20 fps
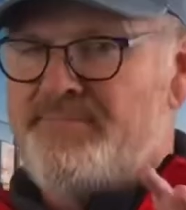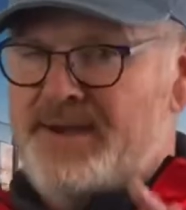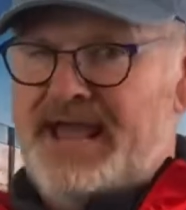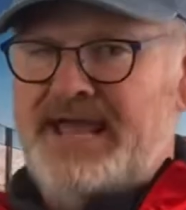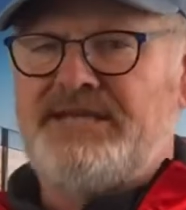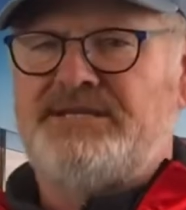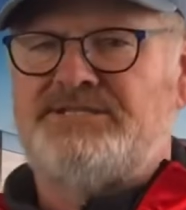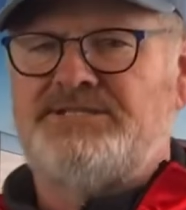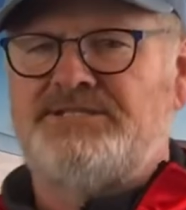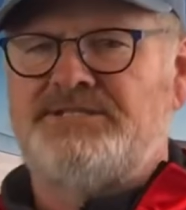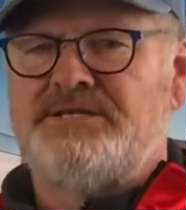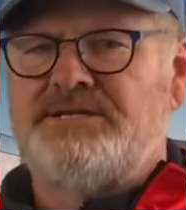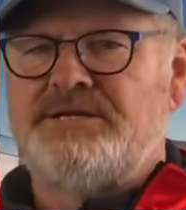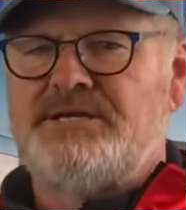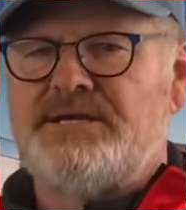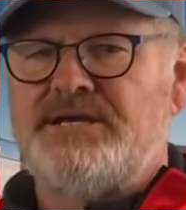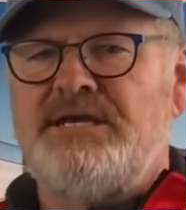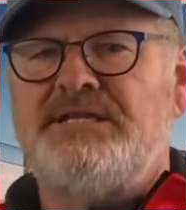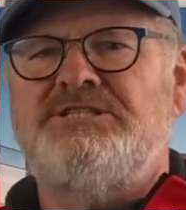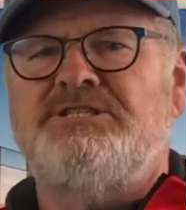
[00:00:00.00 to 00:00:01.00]
banks.
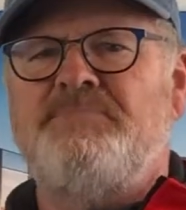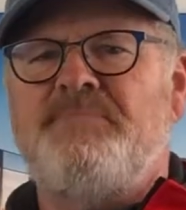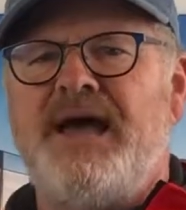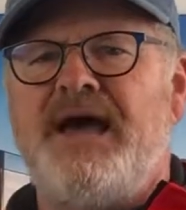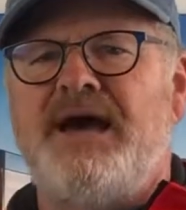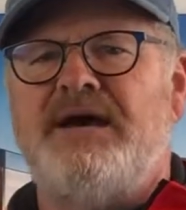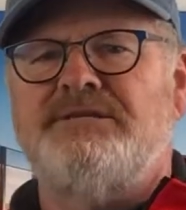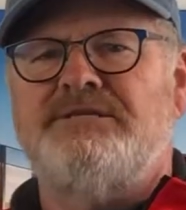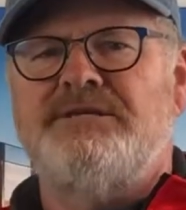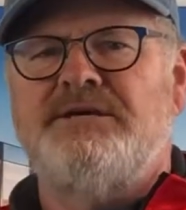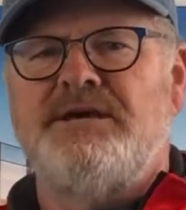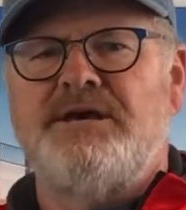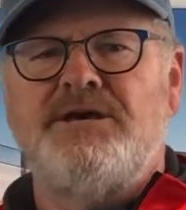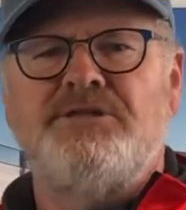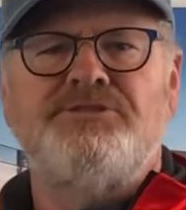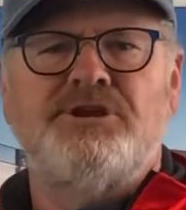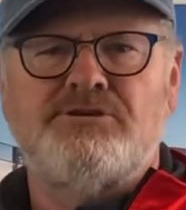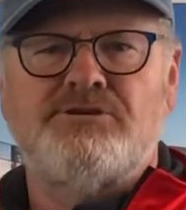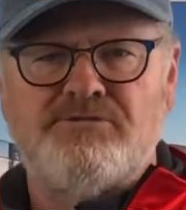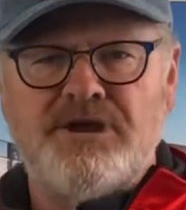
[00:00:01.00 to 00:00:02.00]
It's about
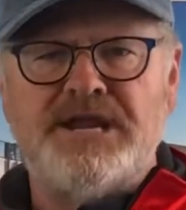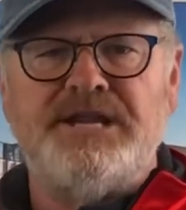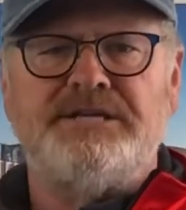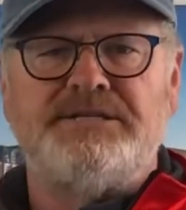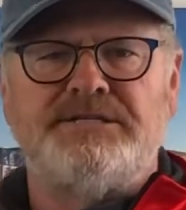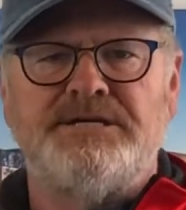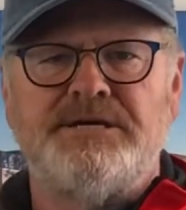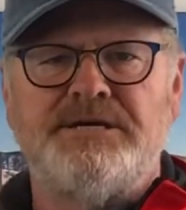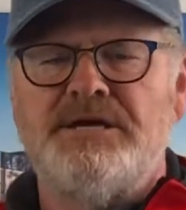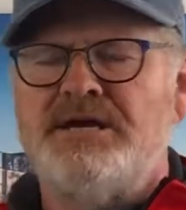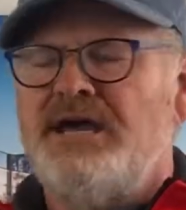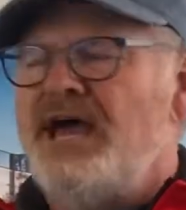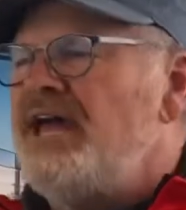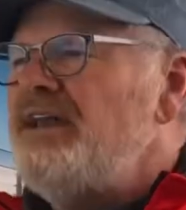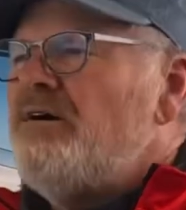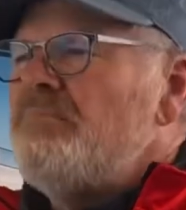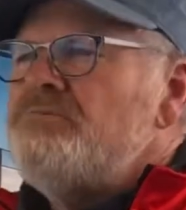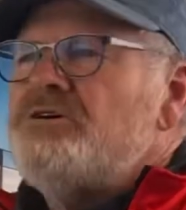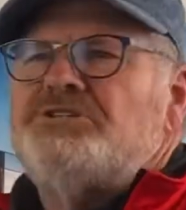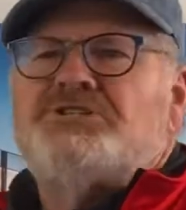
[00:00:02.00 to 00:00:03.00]
the credit.
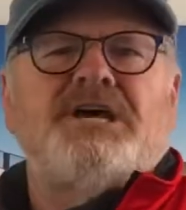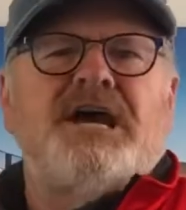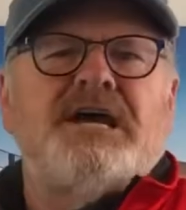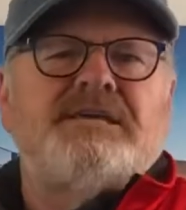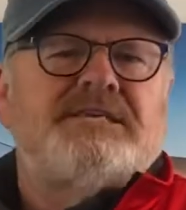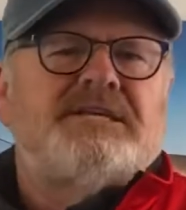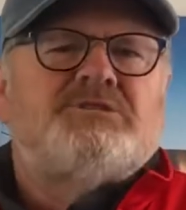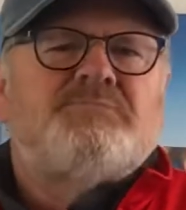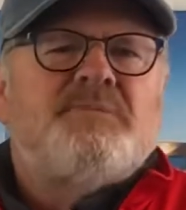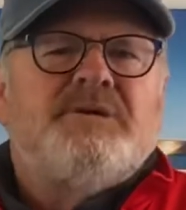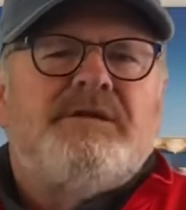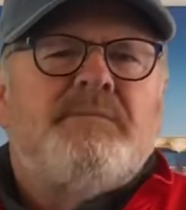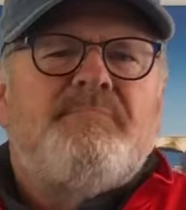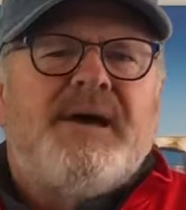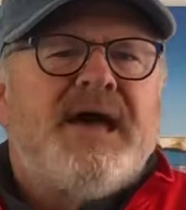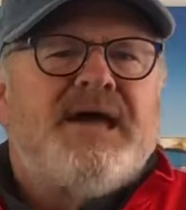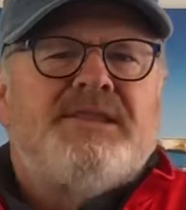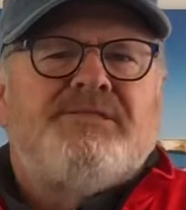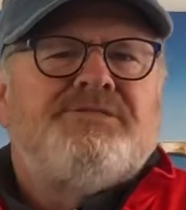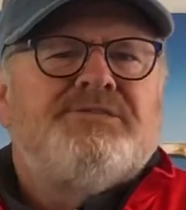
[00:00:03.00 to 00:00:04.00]
And I'm not saying that's been a
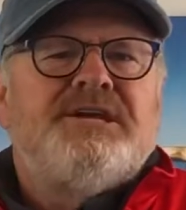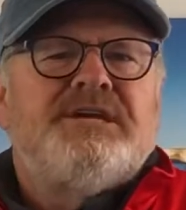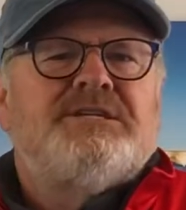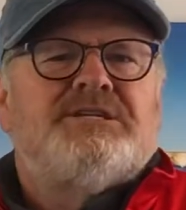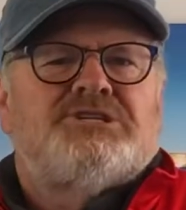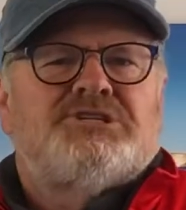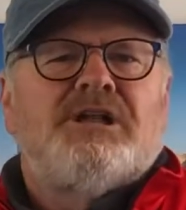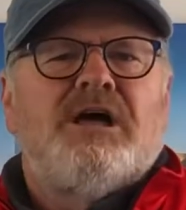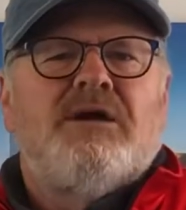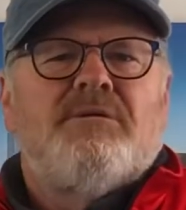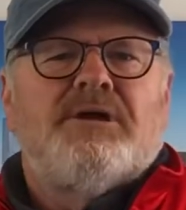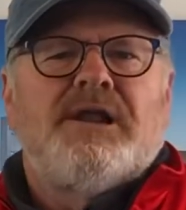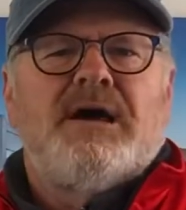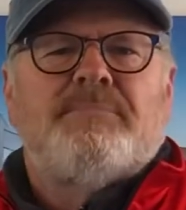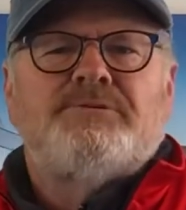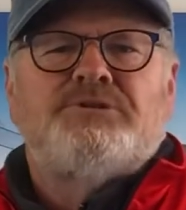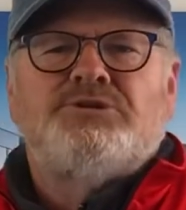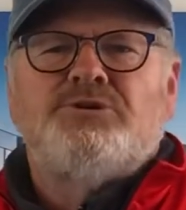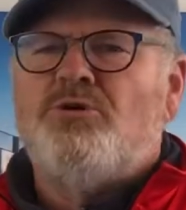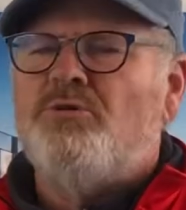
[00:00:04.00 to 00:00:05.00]
bad thing to slow it
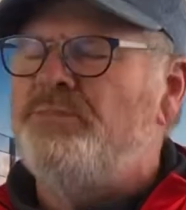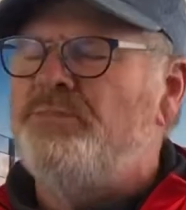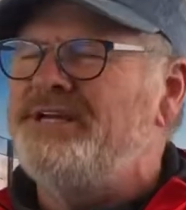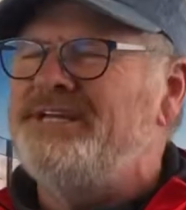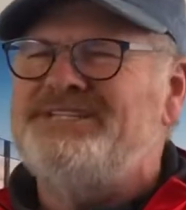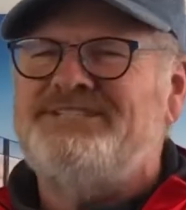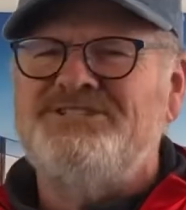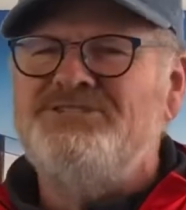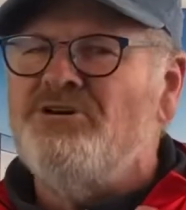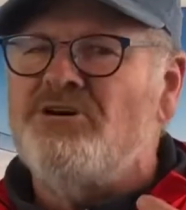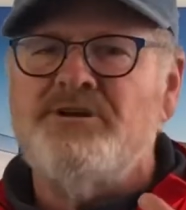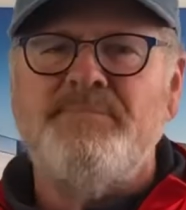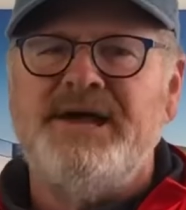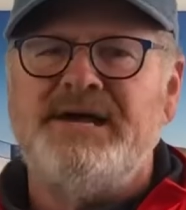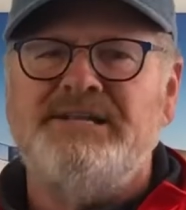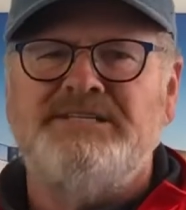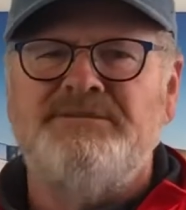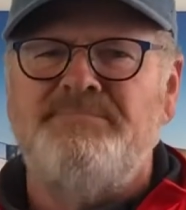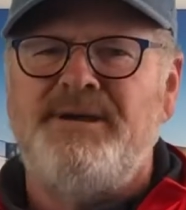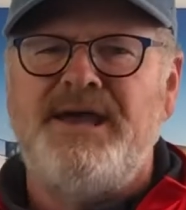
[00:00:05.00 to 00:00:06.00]
up at all, but it's not
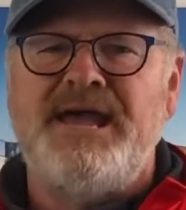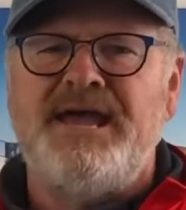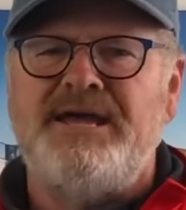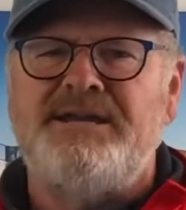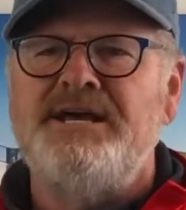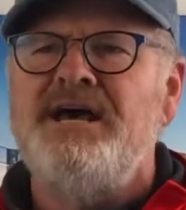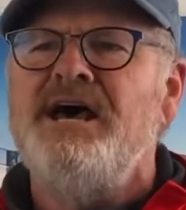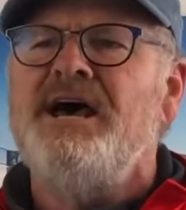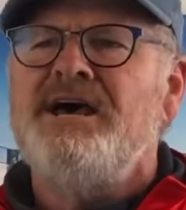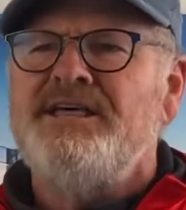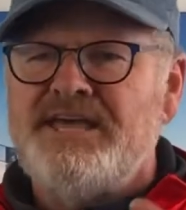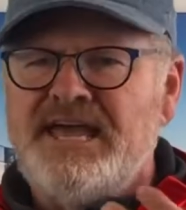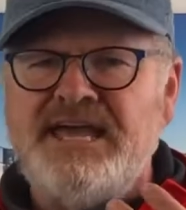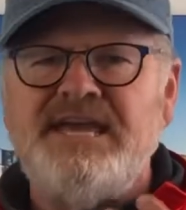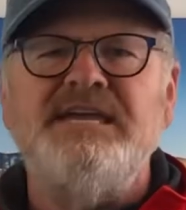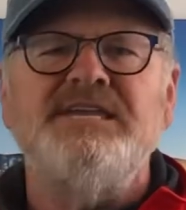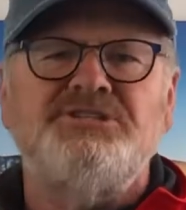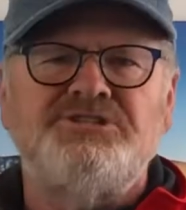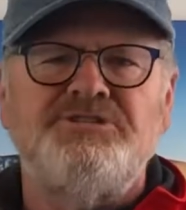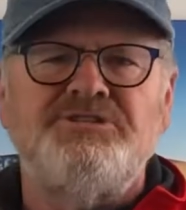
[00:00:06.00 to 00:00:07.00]
about demand. There
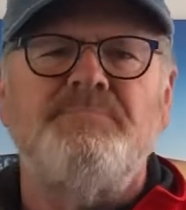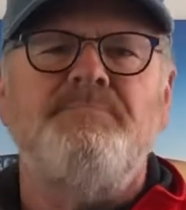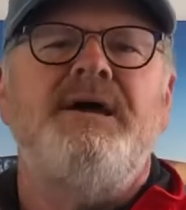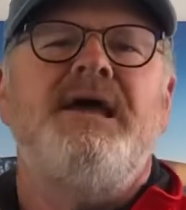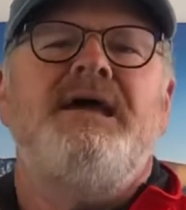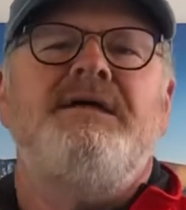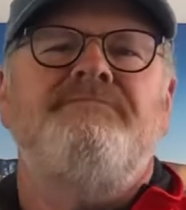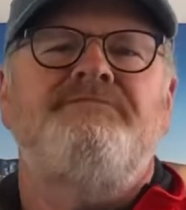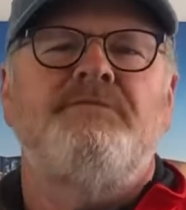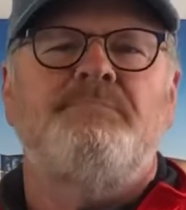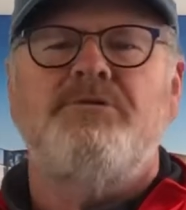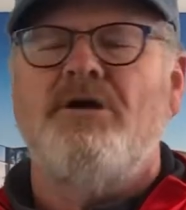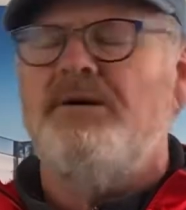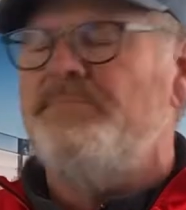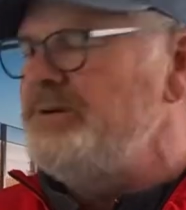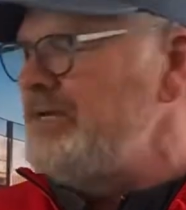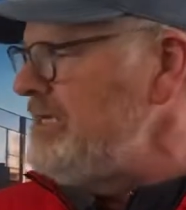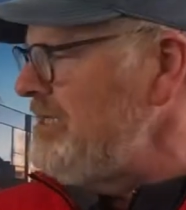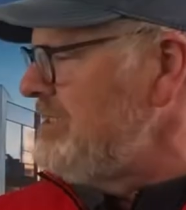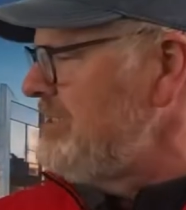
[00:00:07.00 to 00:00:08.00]
is demand for
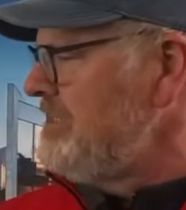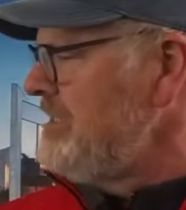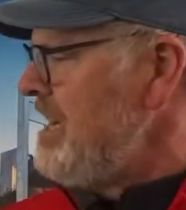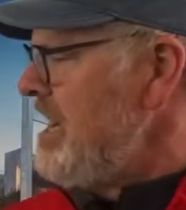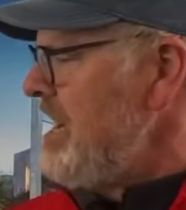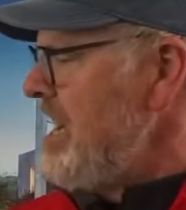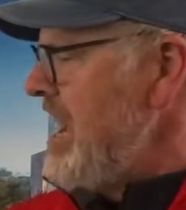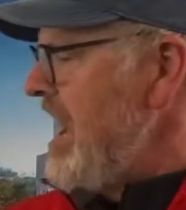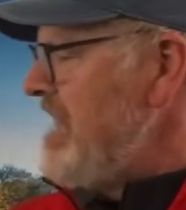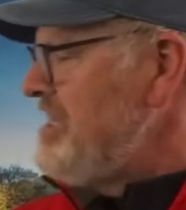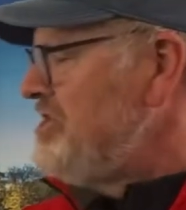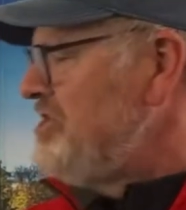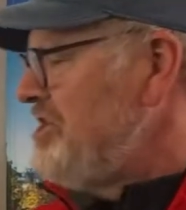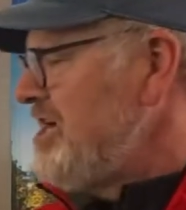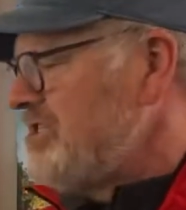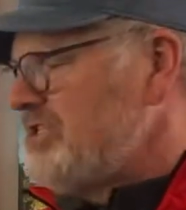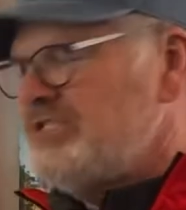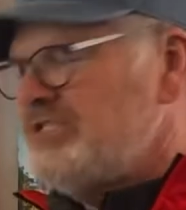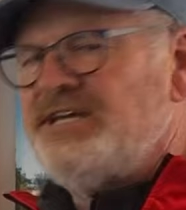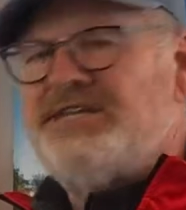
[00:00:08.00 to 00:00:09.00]
properties. It's
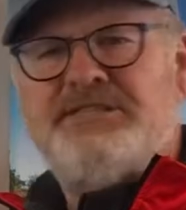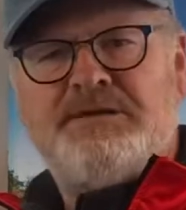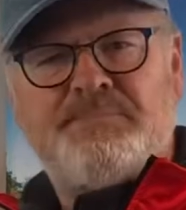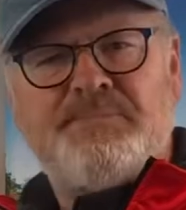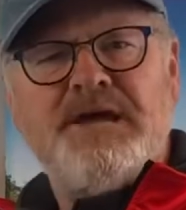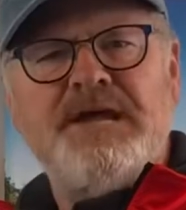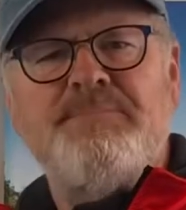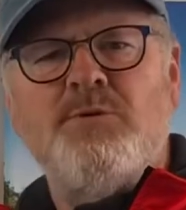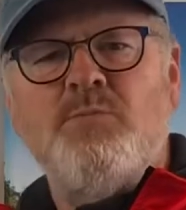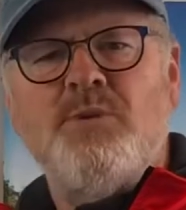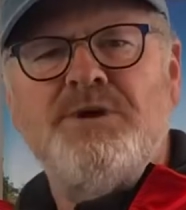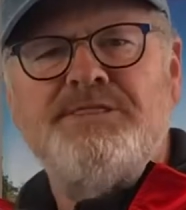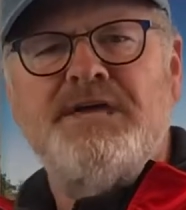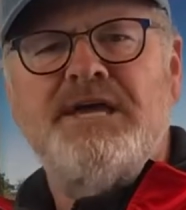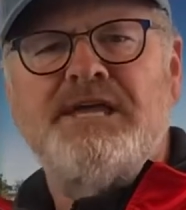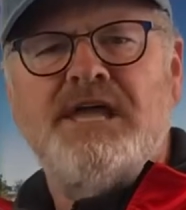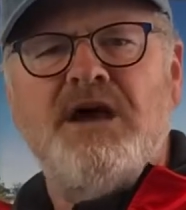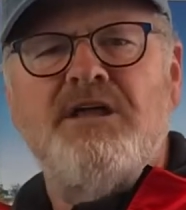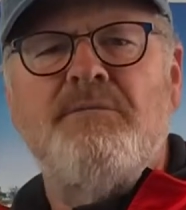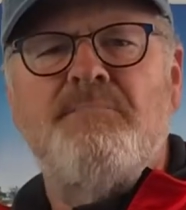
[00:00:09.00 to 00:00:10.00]
just that the people, when
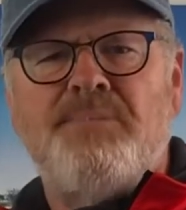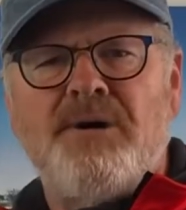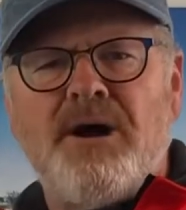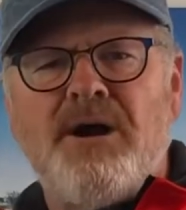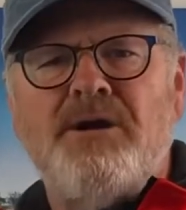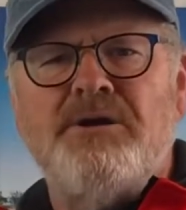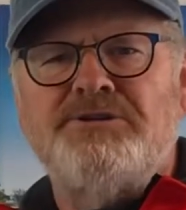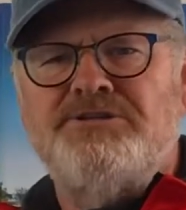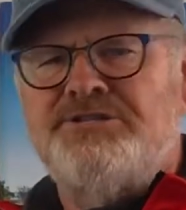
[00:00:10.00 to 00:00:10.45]
they go to borrow